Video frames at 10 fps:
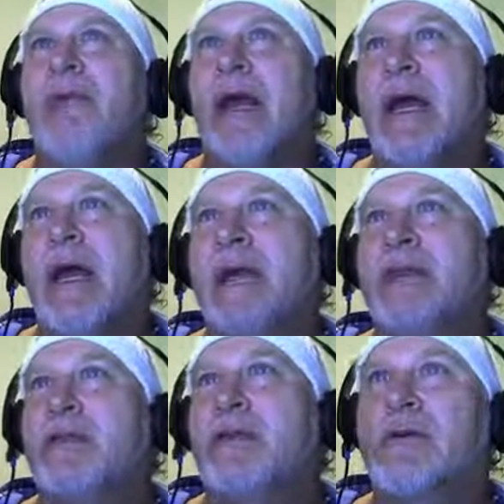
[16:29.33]

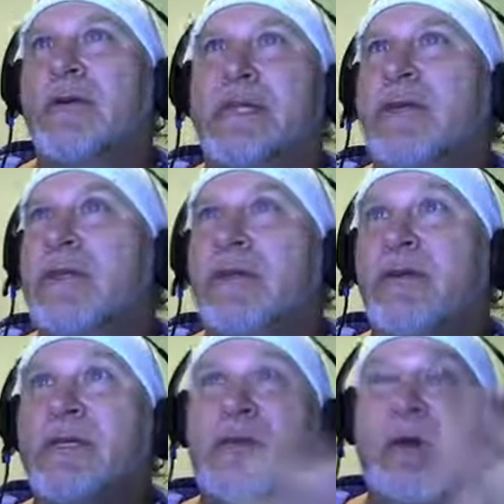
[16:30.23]
it turns into
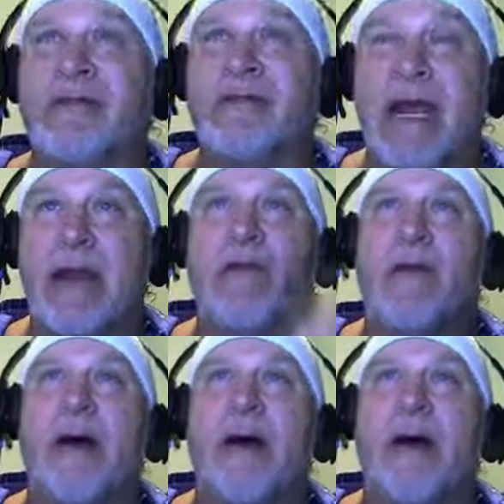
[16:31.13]
the Star of Satan.